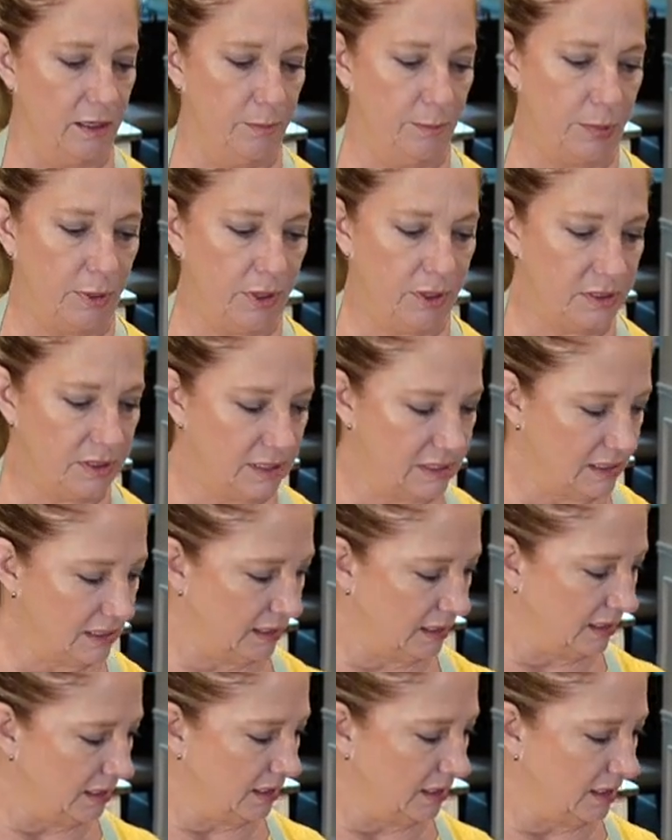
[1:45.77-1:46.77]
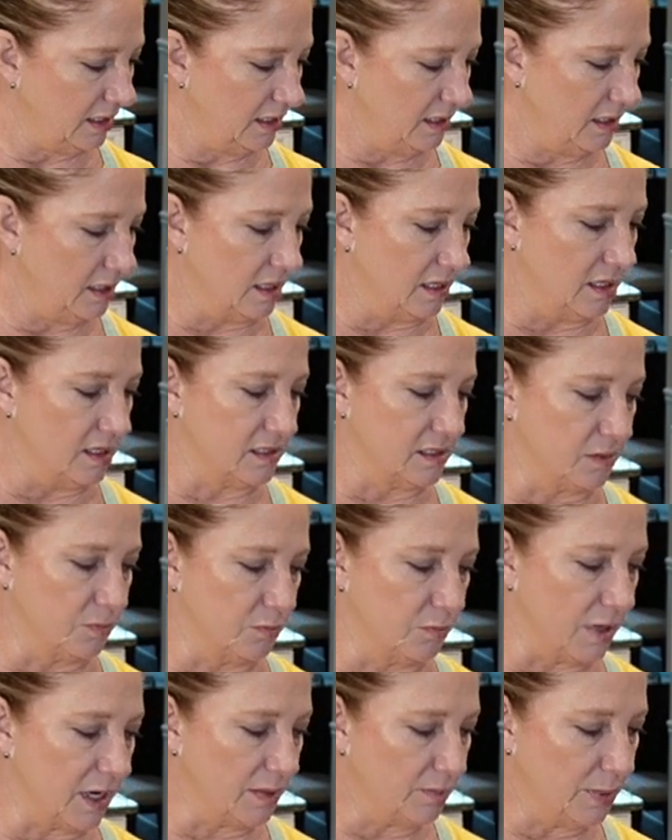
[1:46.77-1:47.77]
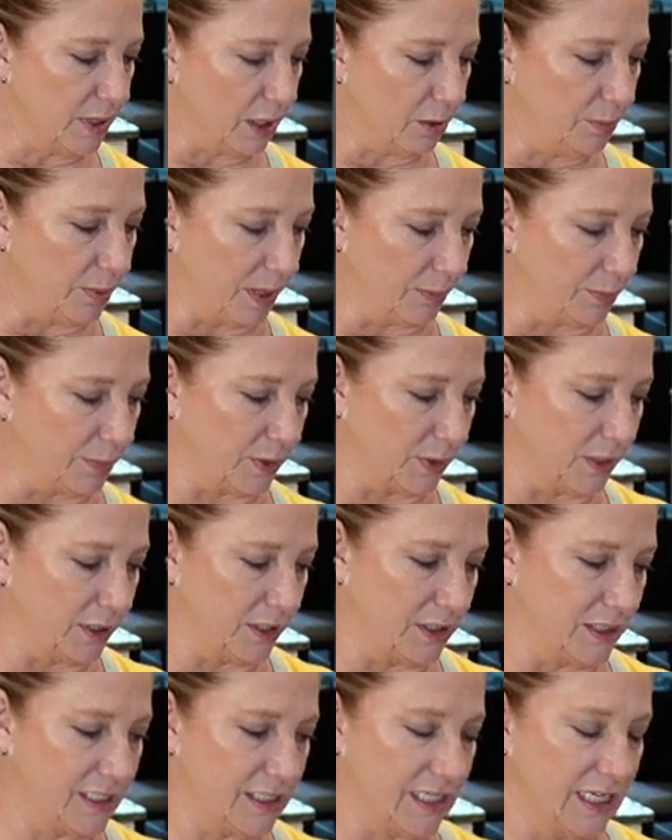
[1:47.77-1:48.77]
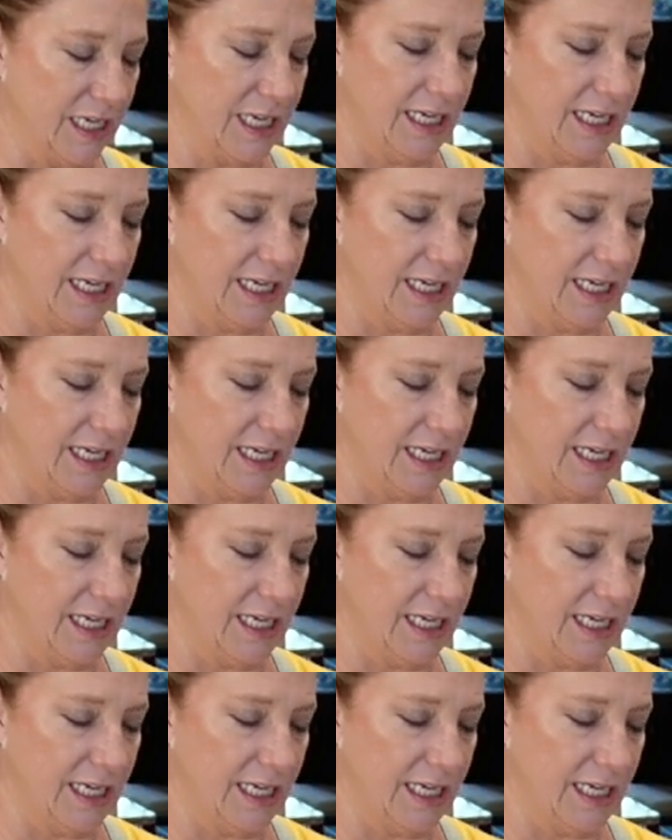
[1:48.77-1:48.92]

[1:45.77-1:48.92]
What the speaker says: parsley, some red bell peppers,